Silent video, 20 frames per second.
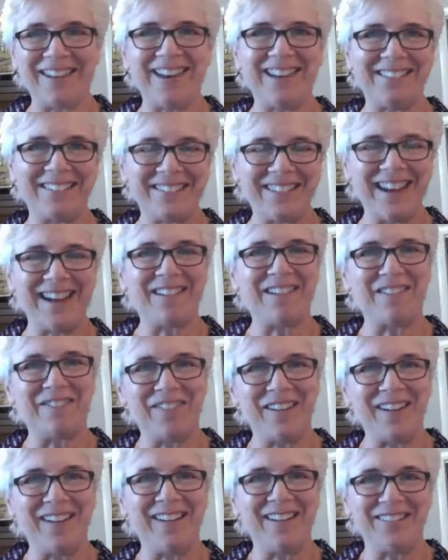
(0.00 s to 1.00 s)
you got to
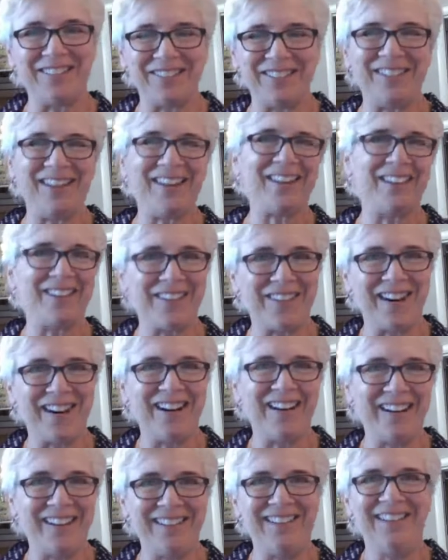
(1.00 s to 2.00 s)
sacrifice, you got to
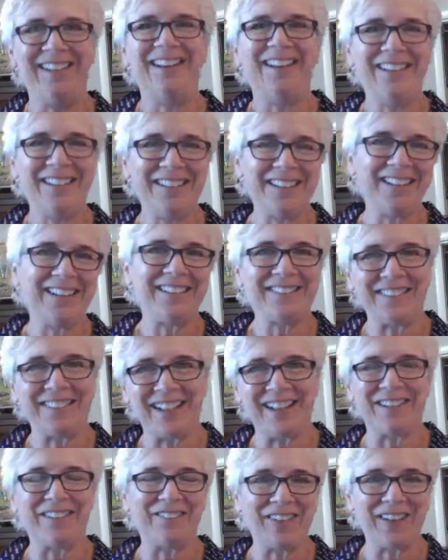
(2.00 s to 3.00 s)
grind, you got to
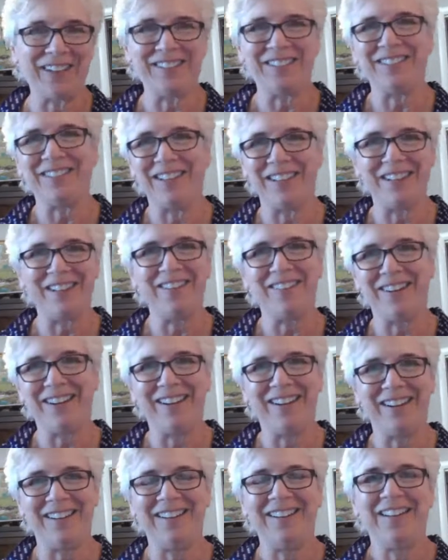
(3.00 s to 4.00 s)
sacrifice, you got to
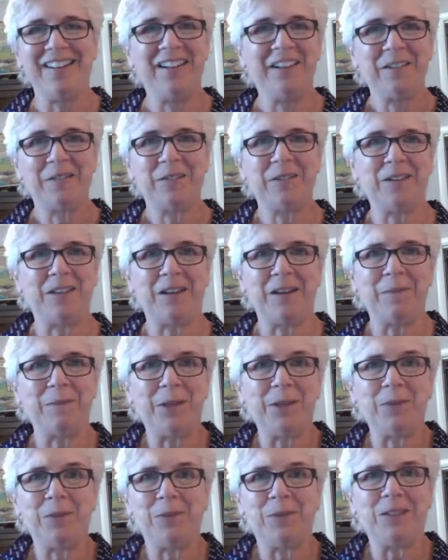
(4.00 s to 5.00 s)
grind.
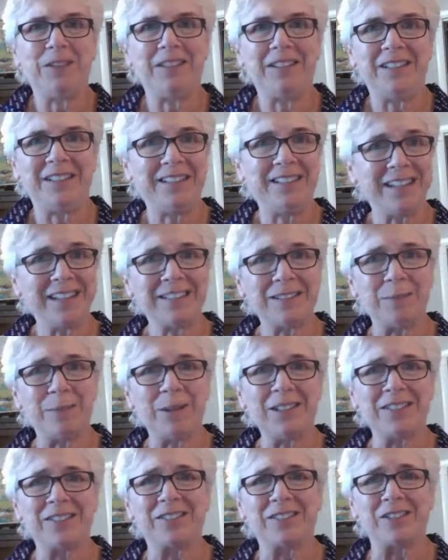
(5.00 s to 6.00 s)
Isn't that the
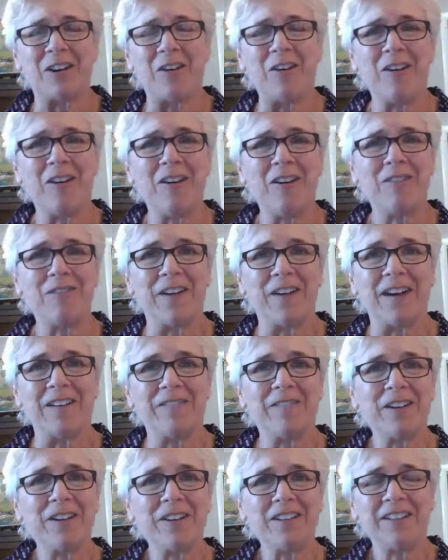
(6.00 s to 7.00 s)
biggest turnoff
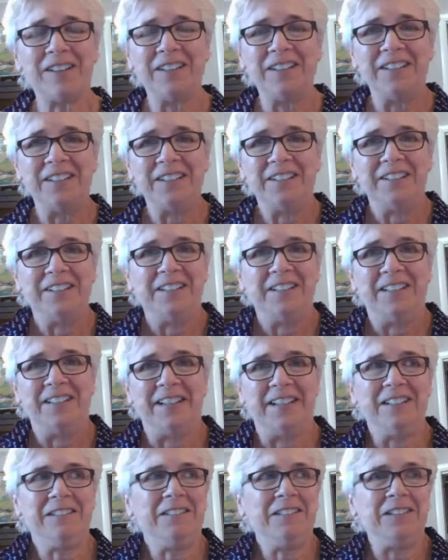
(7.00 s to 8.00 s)
ever?
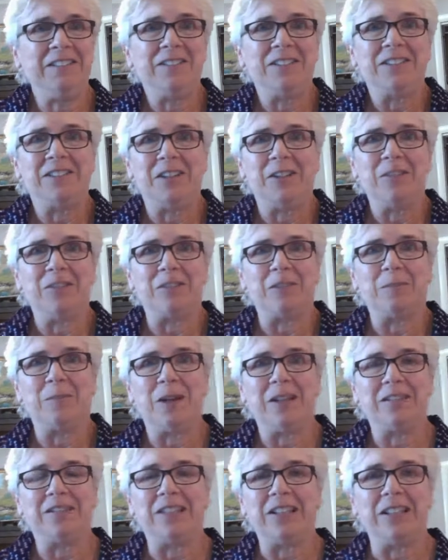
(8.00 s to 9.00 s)
I don't even talk to
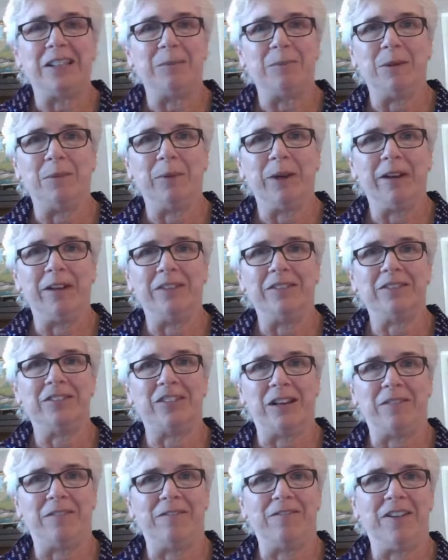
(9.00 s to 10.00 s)
my team about
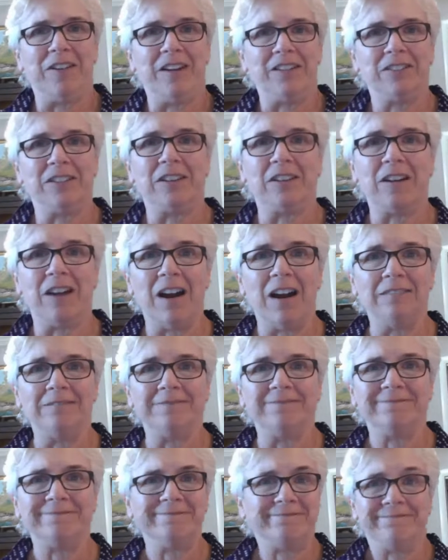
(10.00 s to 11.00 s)
sacrifice and
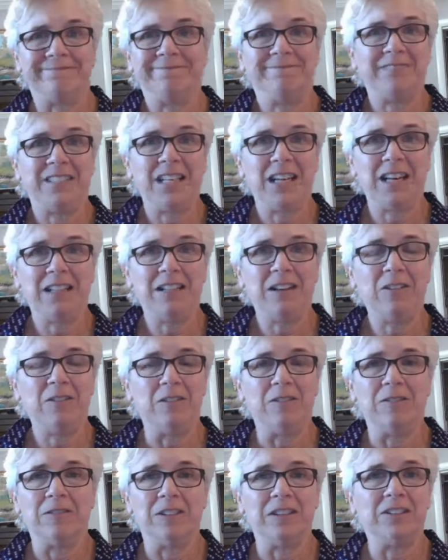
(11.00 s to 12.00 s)
grind. I
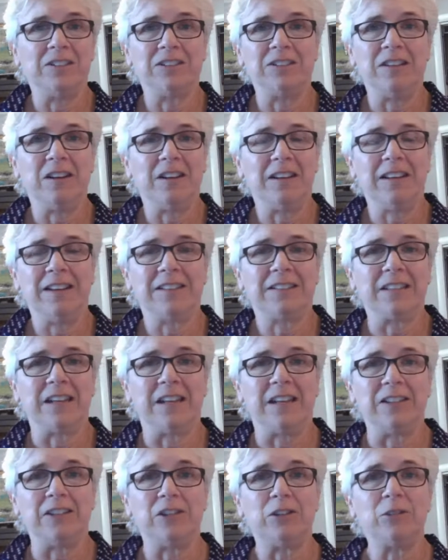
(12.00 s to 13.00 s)
don't. It's not like
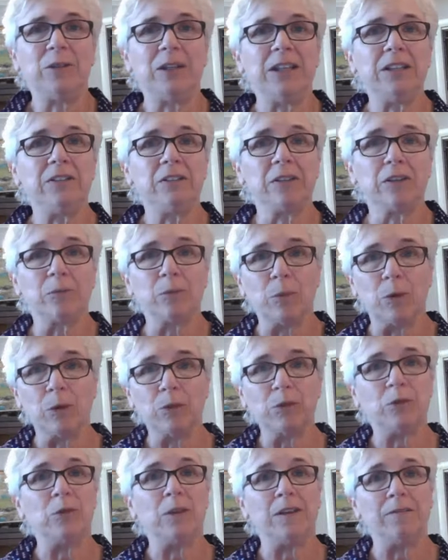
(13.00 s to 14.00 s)
that. You either
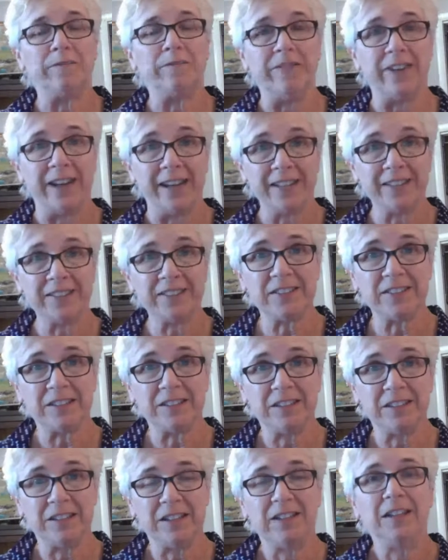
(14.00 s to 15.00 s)
want to
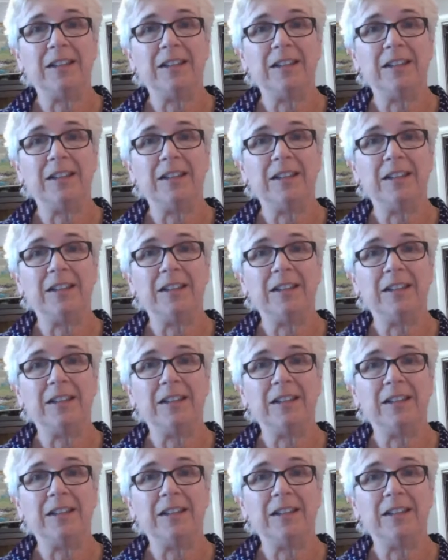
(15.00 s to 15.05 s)
invest